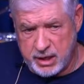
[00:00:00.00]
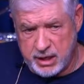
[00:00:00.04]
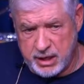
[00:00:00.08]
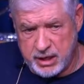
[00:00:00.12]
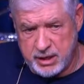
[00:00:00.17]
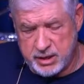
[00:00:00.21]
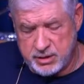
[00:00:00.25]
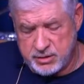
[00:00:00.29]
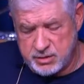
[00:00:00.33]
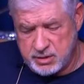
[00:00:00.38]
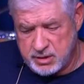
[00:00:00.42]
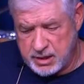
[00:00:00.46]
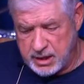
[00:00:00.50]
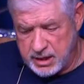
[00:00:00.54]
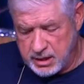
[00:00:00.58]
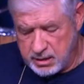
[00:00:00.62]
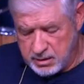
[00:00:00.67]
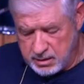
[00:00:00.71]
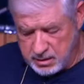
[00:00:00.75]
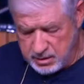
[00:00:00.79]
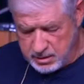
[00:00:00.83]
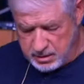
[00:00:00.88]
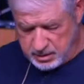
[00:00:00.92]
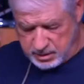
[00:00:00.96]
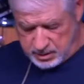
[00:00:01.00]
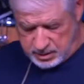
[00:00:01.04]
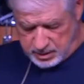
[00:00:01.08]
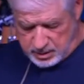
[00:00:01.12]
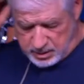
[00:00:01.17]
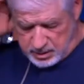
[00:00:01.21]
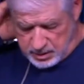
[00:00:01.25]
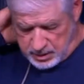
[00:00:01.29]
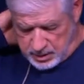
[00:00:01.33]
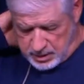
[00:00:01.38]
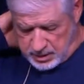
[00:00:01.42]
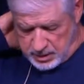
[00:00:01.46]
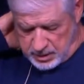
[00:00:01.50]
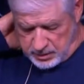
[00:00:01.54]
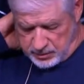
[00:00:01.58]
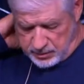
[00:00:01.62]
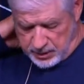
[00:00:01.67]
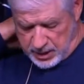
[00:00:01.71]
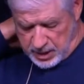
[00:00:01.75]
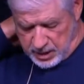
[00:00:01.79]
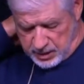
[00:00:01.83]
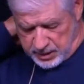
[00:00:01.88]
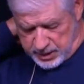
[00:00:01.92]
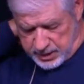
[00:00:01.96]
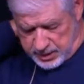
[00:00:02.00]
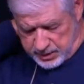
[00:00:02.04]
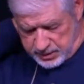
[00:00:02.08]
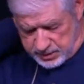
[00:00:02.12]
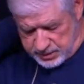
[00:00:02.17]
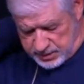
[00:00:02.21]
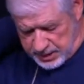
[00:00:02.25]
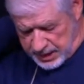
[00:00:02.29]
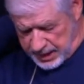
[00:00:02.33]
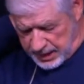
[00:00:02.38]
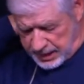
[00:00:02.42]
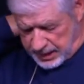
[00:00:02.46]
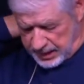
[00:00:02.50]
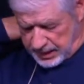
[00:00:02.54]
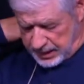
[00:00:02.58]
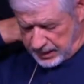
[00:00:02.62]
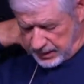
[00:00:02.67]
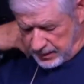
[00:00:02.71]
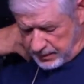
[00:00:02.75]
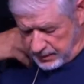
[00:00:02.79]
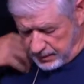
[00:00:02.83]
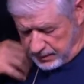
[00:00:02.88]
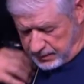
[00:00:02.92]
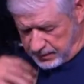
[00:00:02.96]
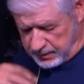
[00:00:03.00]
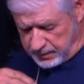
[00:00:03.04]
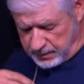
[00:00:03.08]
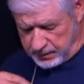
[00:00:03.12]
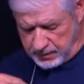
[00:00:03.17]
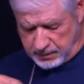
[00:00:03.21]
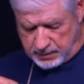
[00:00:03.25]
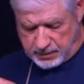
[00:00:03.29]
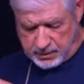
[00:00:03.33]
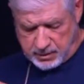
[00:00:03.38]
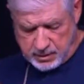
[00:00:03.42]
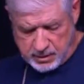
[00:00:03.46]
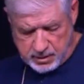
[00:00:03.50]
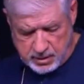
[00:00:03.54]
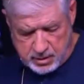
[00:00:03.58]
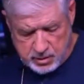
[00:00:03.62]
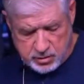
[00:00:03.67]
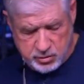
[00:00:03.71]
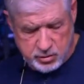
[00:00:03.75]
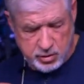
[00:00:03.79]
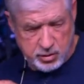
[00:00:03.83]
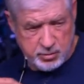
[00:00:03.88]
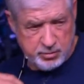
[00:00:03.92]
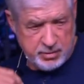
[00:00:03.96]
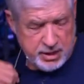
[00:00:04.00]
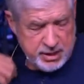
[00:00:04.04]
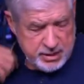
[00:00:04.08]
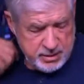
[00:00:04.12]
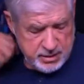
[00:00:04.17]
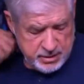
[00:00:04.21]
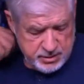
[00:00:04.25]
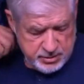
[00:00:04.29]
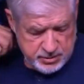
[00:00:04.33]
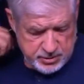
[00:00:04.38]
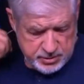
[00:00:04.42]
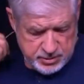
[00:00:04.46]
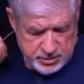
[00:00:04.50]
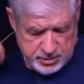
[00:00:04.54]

is that there is a tremendous